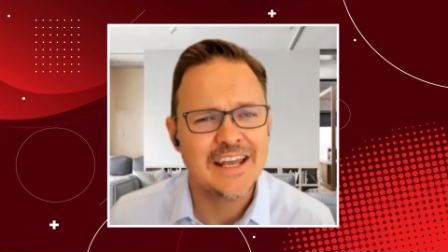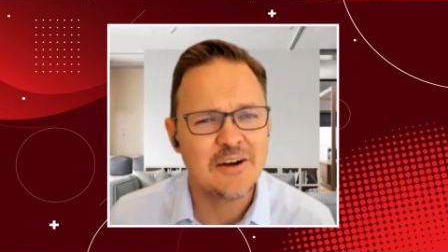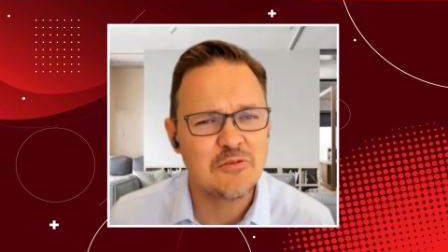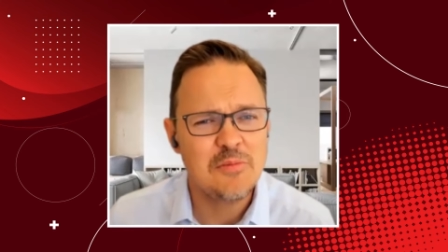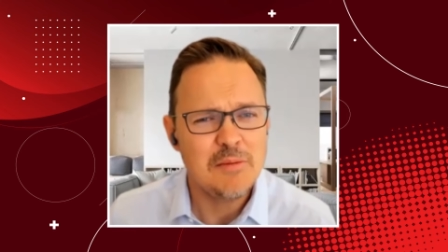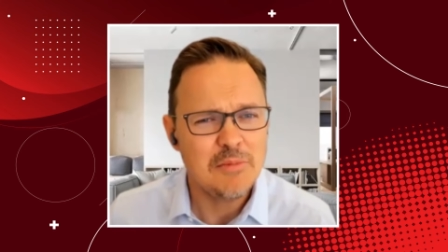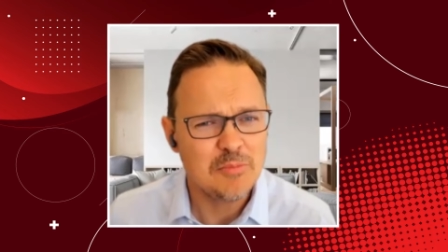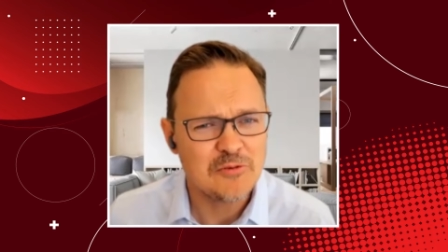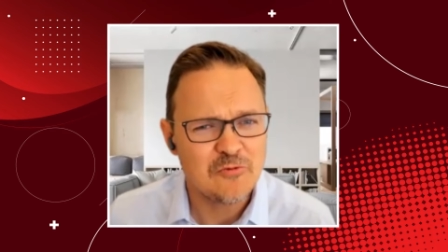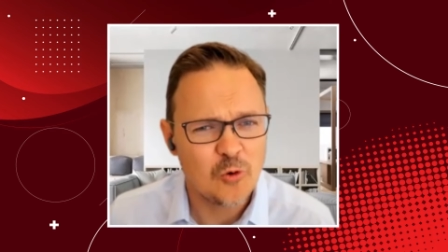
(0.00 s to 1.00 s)
Now,
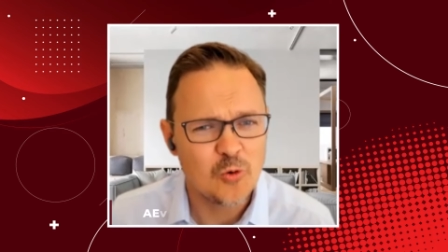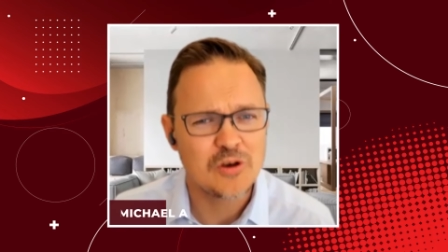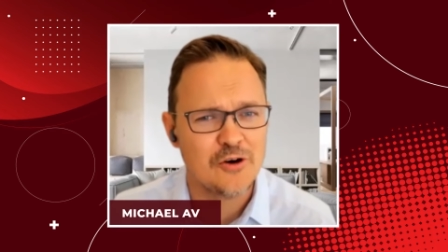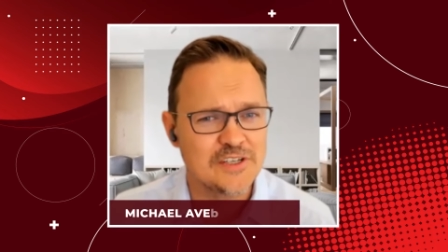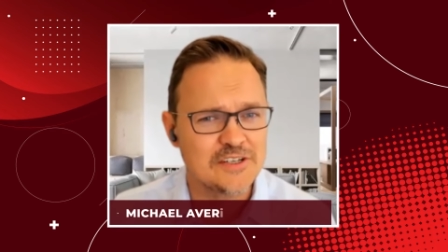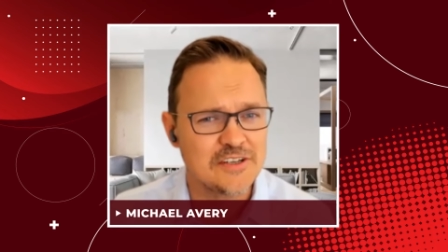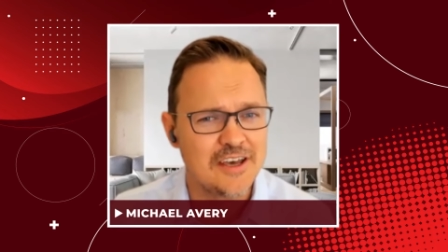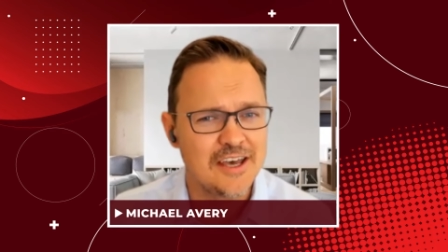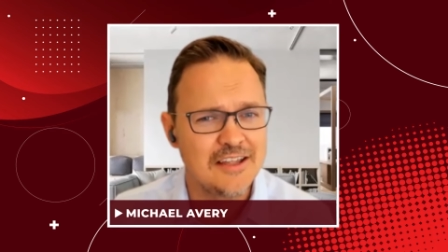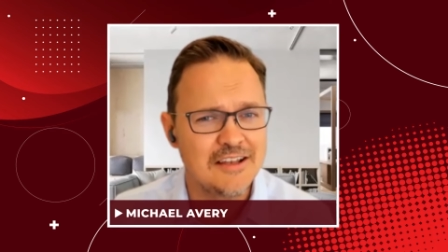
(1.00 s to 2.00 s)
remember before
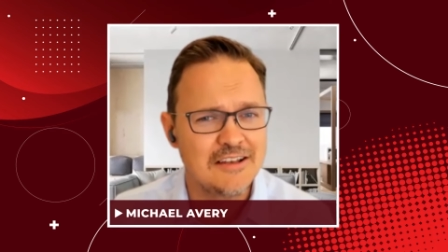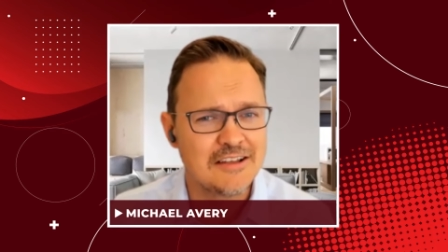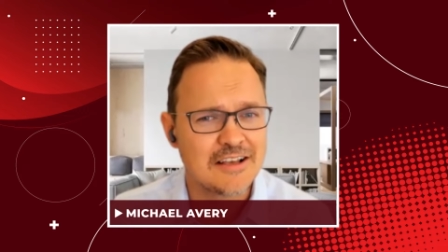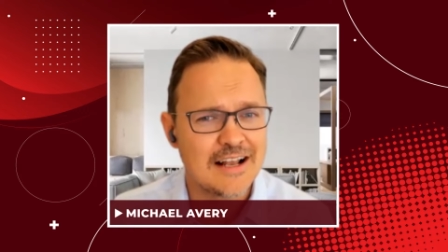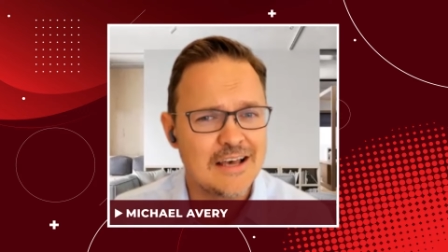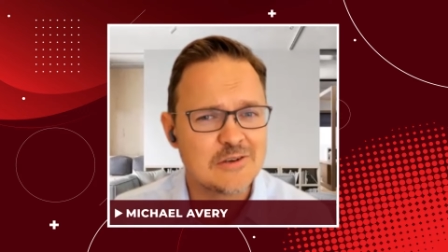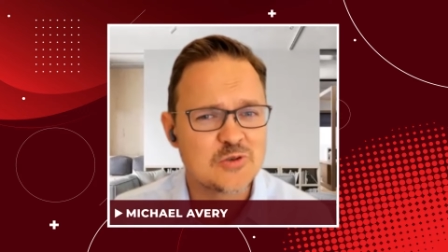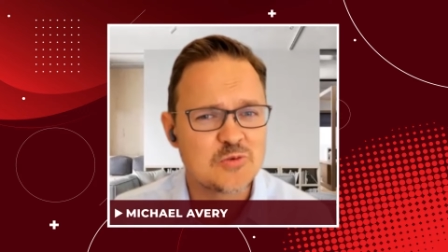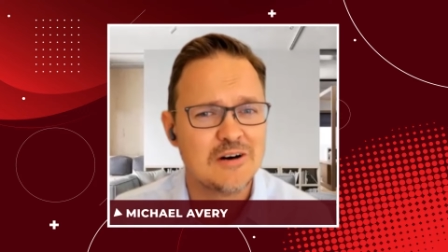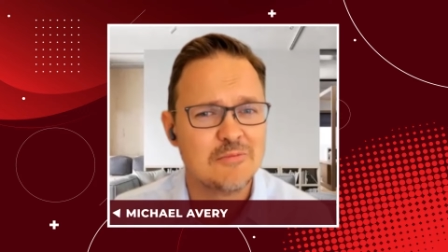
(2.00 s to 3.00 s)
COVID, and uh,
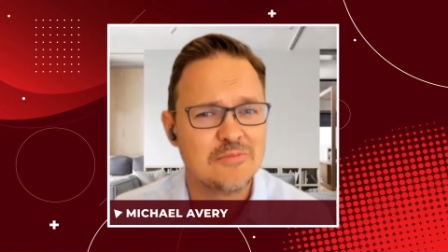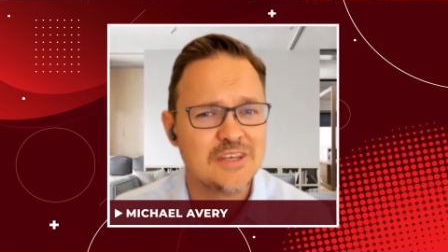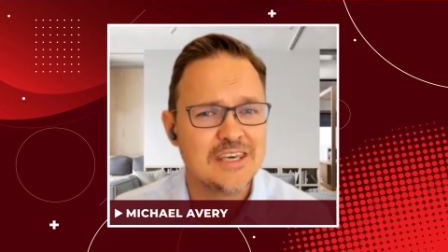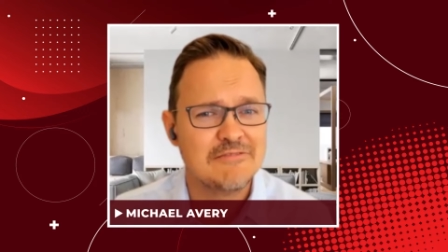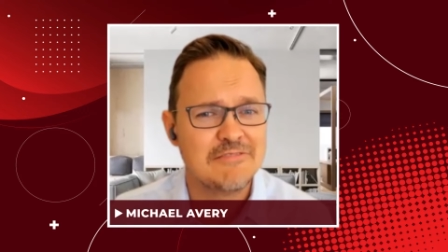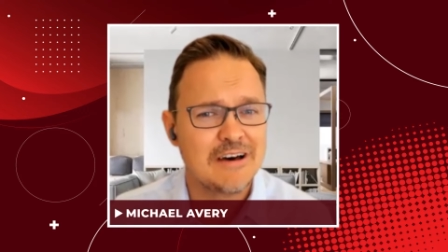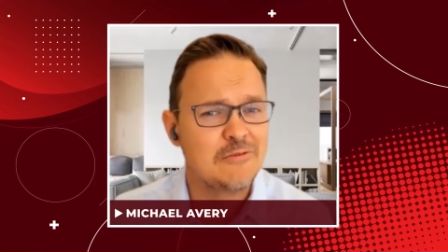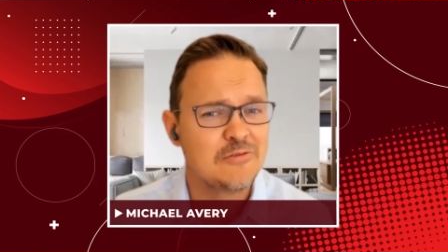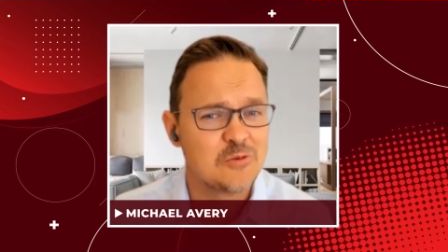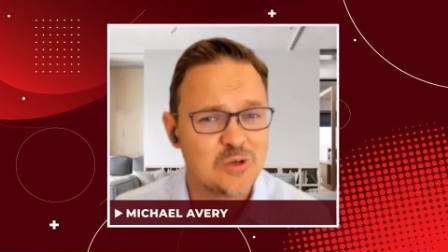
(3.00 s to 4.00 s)
Klaus Schwab, the
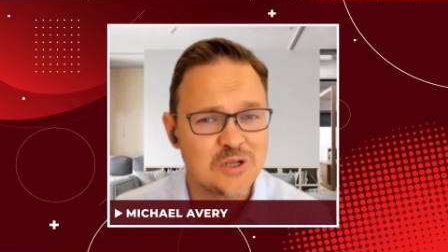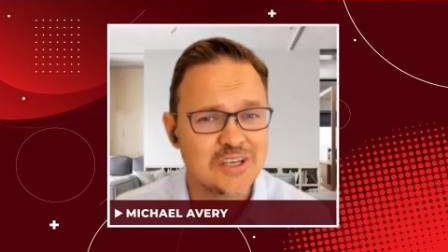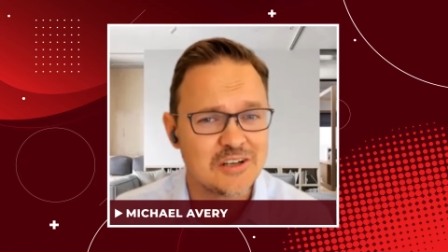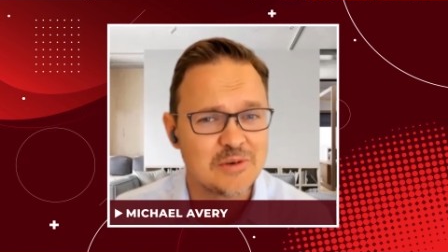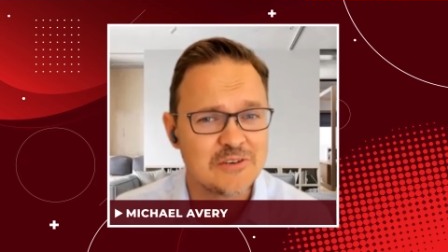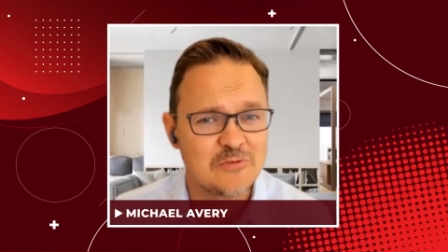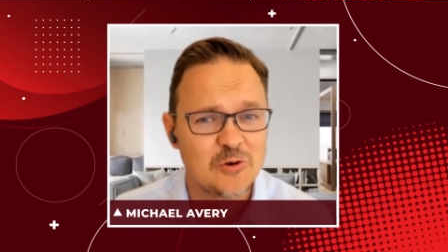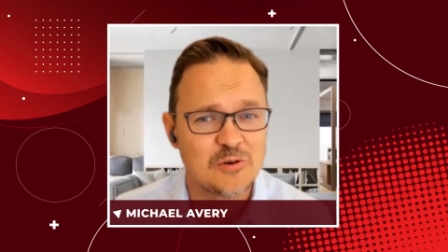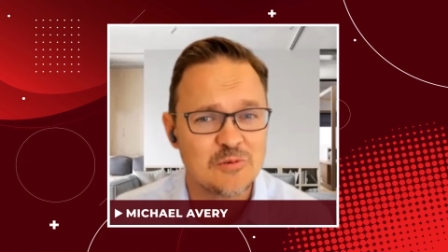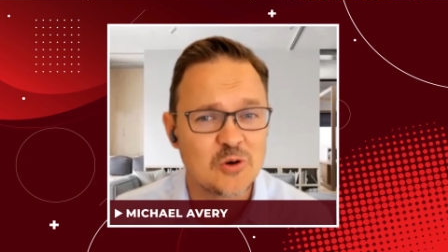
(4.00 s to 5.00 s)
founder of the World Economic
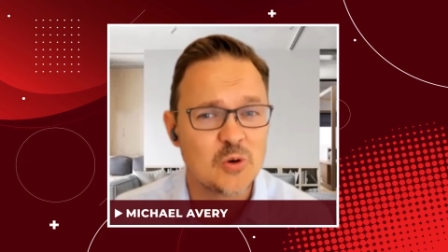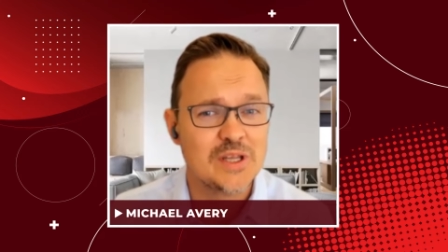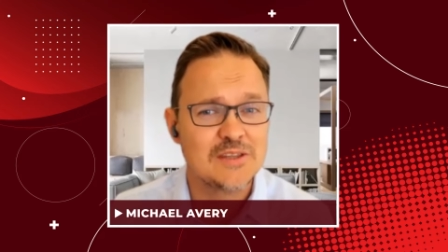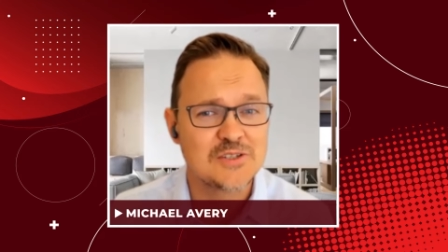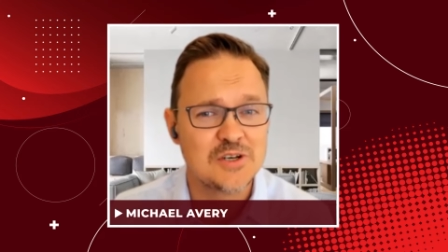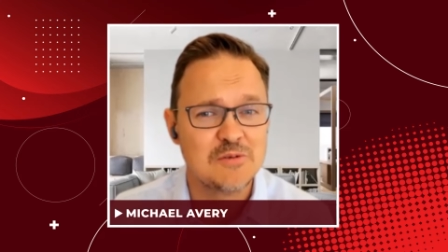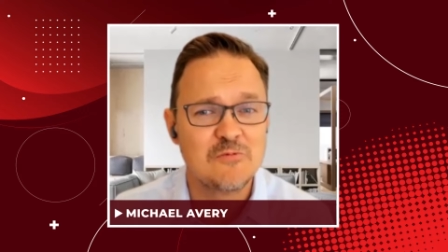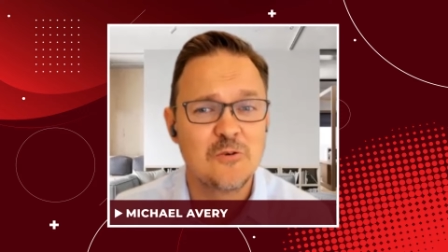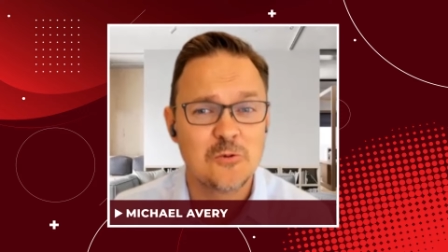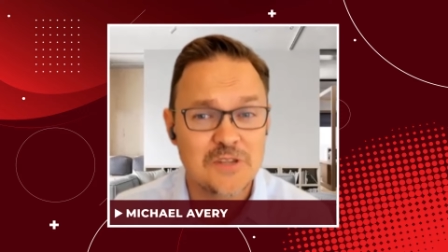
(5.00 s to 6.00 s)
Forum, coined the
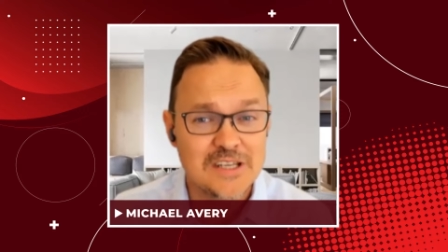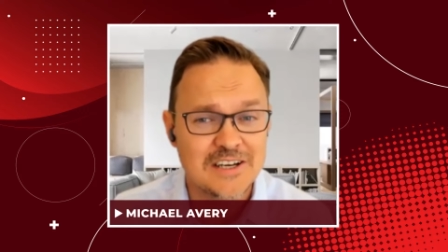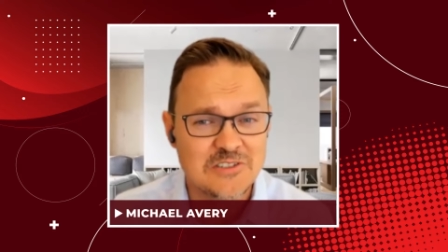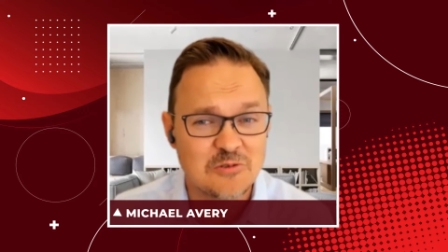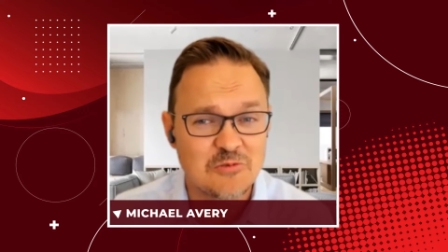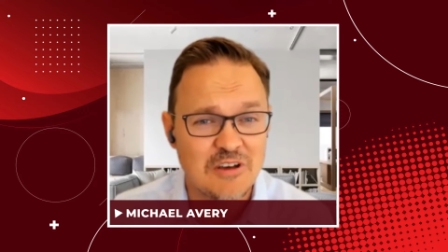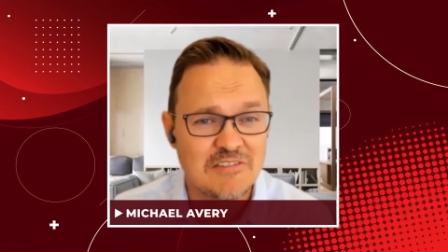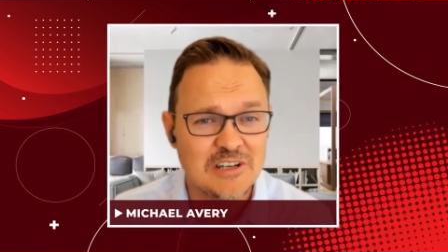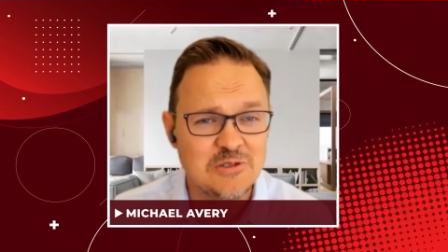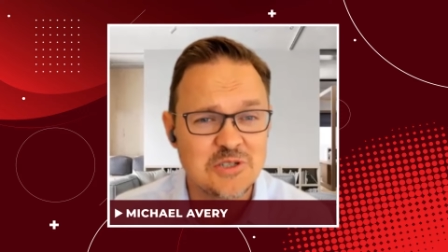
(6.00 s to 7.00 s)
term Fourth Industrial
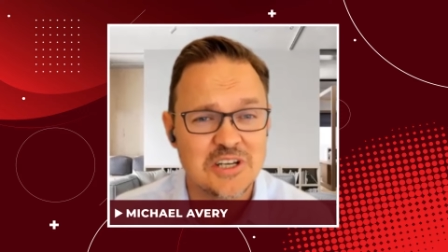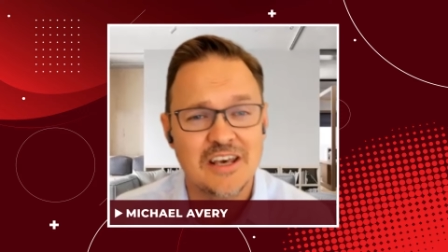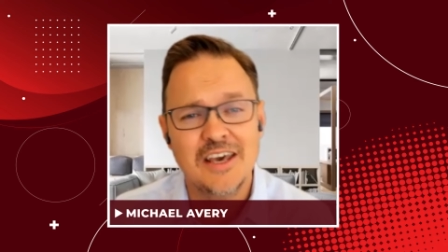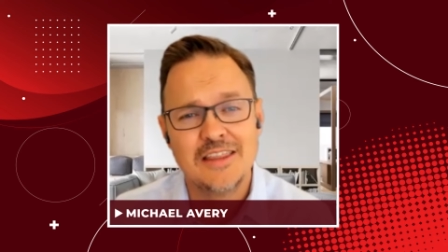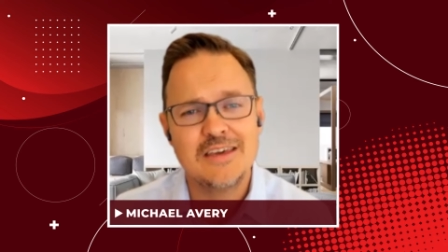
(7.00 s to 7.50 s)
Revolution.